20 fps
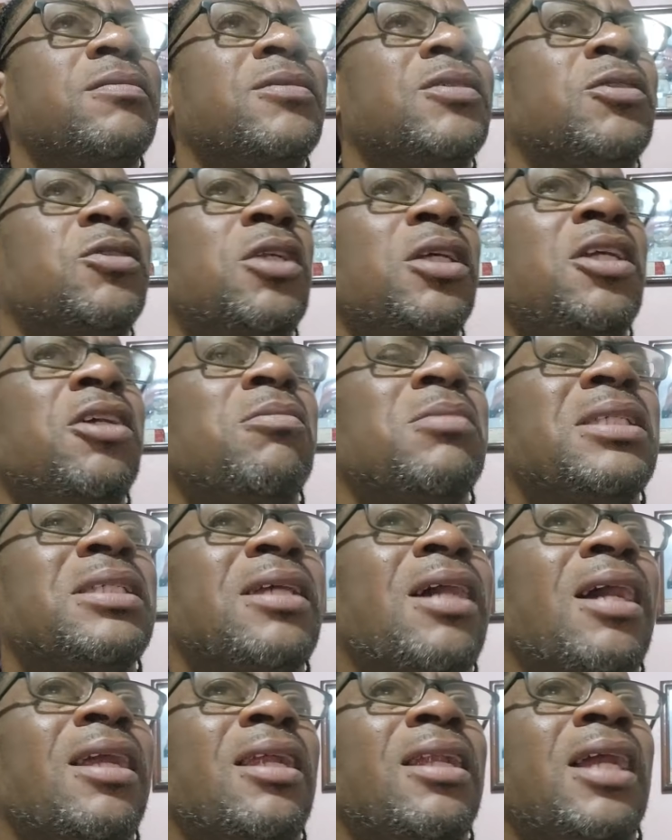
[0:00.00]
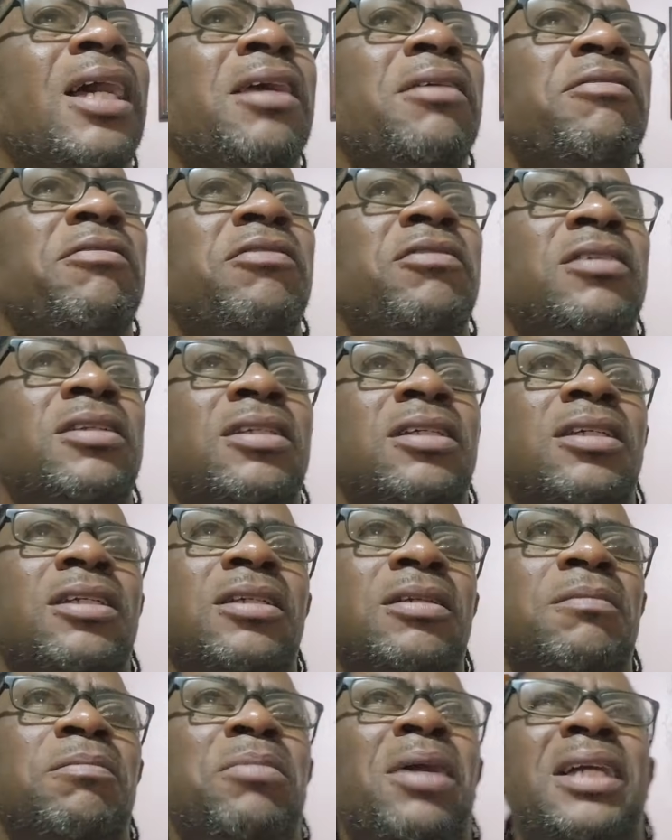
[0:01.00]
when you hear me start the life,
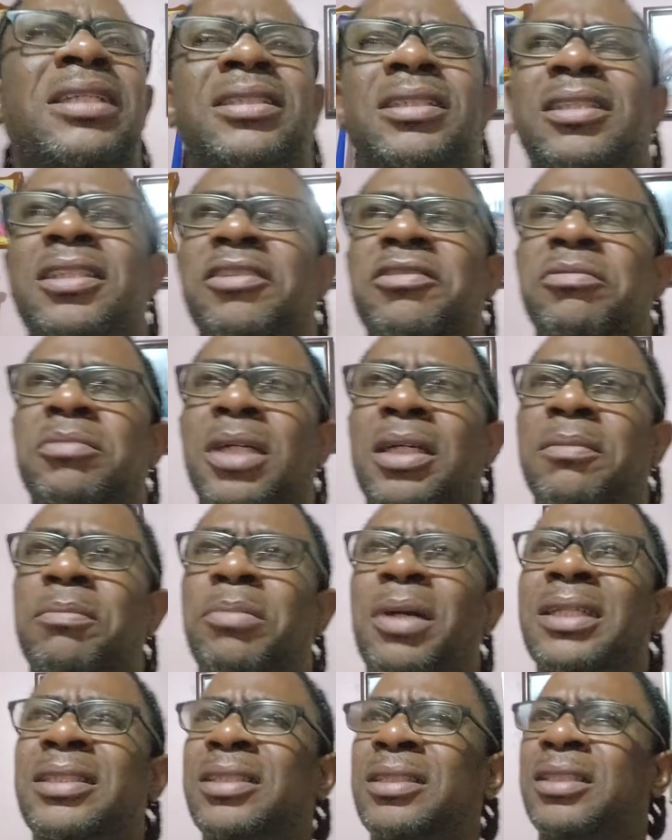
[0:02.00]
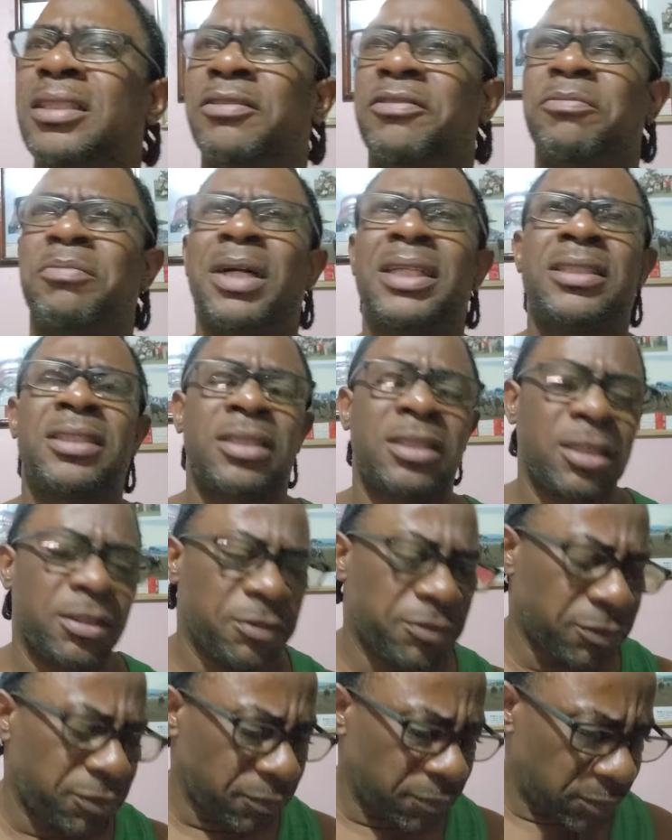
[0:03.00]
positive man. Positive,
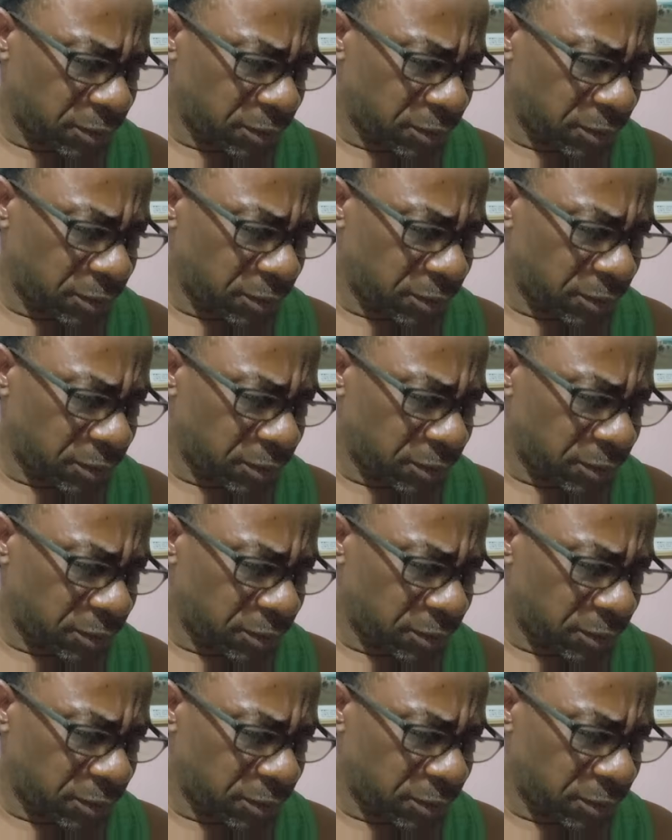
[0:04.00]
positive.